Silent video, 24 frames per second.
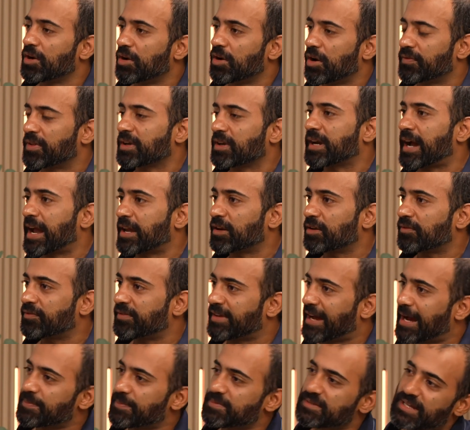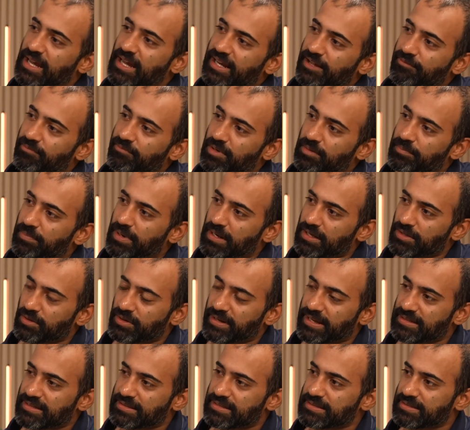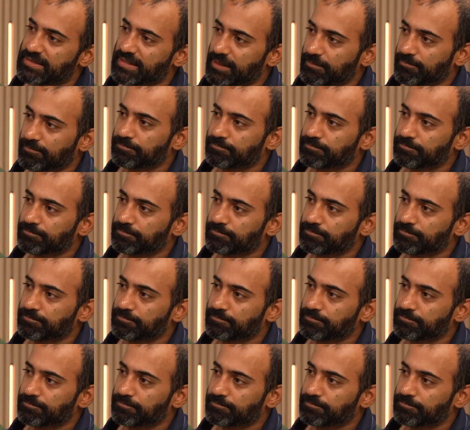of the kind of dApps that have been built on XDC?